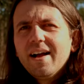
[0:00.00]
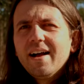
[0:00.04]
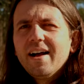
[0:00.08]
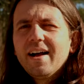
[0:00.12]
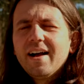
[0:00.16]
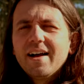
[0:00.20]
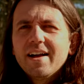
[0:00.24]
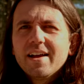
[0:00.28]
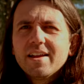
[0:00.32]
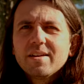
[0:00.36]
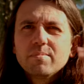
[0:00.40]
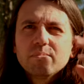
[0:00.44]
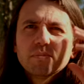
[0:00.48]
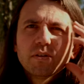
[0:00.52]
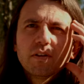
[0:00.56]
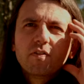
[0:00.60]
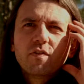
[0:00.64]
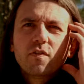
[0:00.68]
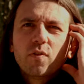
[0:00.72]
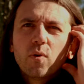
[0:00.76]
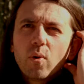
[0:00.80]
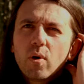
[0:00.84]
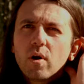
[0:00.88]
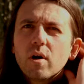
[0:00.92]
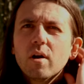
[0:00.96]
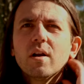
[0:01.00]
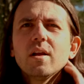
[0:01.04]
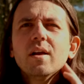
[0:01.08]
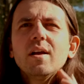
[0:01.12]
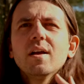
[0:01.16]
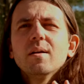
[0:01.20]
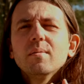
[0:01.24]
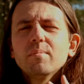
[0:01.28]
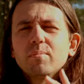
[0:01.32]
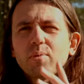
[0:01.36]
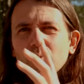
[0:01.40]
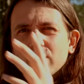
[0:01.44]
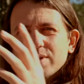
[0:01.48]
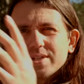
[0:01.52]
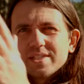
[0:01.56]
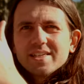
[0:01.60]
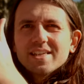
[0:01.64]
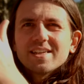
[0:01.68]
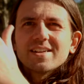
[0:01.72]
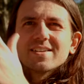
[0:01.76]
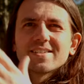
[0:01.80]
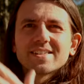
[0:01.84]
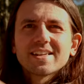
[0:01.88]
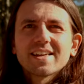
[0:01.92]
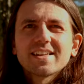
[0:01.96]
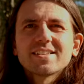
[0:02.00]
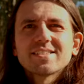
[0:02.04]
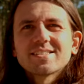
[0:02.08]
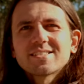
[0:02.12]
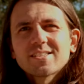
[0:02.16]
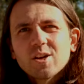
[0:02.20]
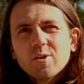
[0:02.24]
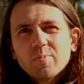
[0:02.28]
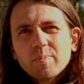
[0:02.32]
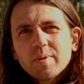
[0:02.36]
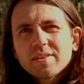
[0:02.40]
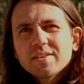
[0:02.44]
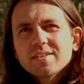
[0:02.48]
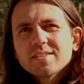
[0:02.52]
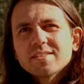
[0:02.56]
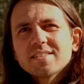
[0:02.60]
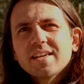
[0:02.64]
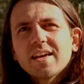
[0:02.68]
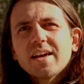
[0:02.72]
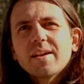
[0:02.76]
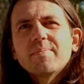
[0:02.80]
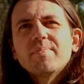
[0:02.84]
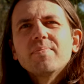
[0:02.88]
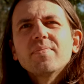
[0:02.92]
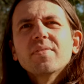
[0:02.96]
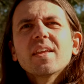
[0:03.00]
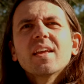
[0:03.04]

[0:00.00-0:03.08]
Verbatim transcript: on before pointing your telescope at the sun.